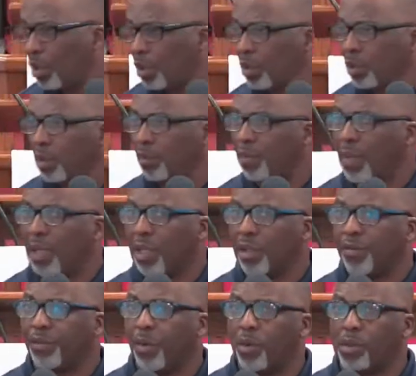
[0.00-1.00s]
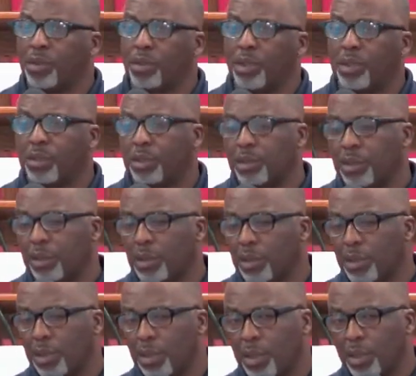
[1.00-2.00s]
demonic forces,
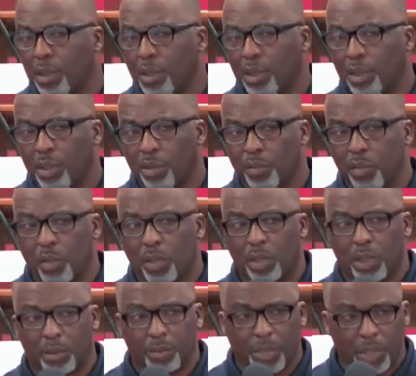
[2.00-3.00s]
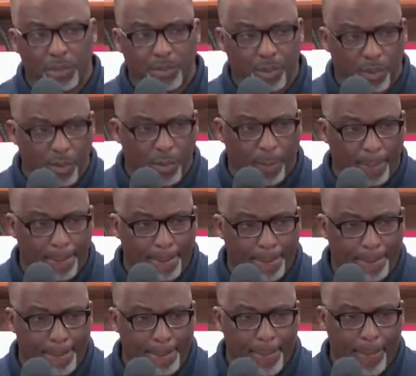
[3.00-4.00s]
demonic people
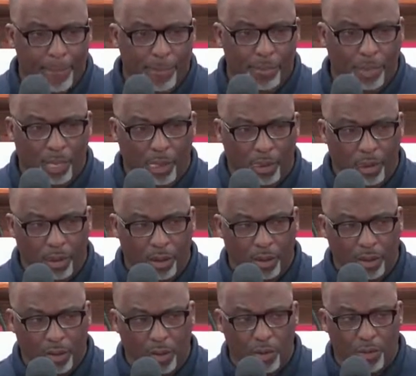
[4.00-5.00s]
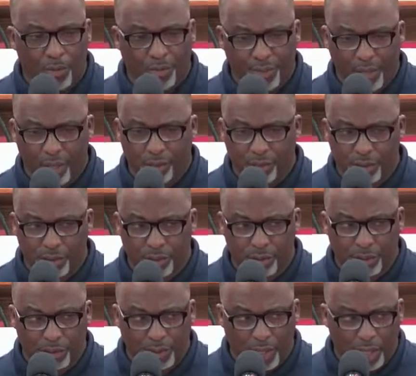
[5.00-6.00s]
in all facets
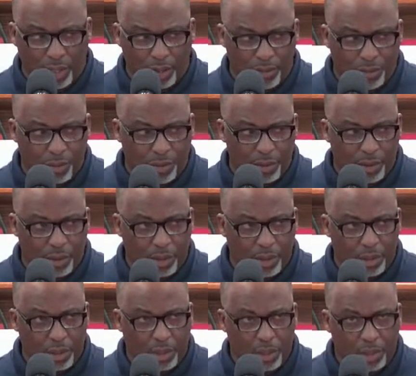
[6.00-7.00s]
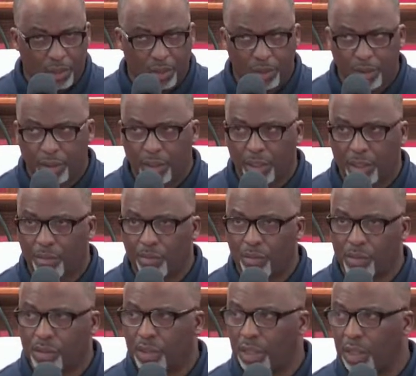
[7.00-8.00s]
of life. Now, I'm going
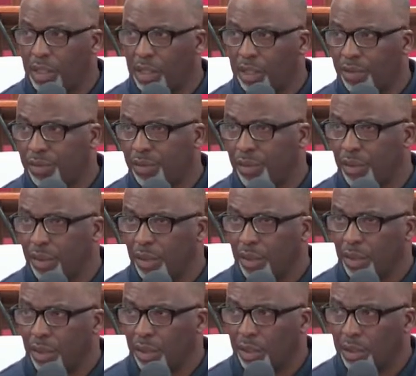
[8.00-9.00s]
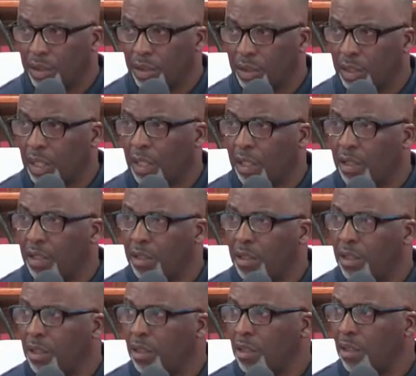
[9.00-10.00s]
to say this tonight
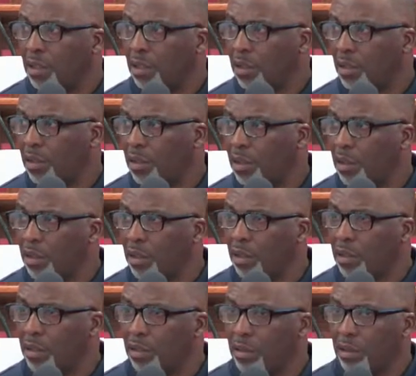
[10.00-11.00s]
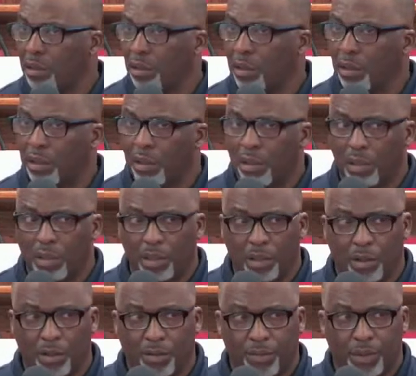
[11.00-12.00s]

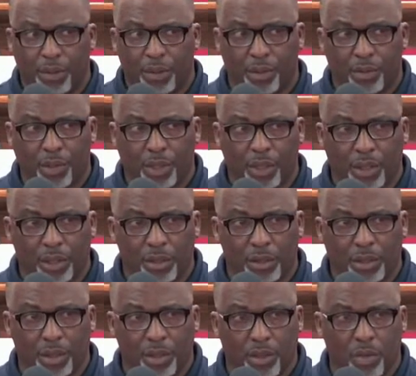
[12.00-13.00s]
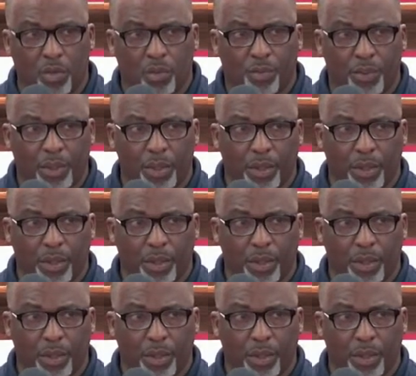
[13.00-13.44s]
for the record, and hopefully